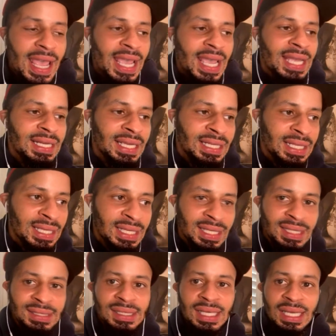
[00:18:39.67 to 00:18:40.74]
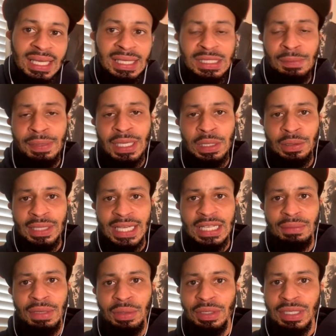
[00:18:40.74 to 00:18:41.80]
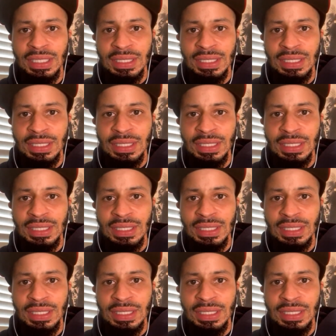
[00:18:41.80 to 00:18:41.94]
And it is he's a pillar in that community.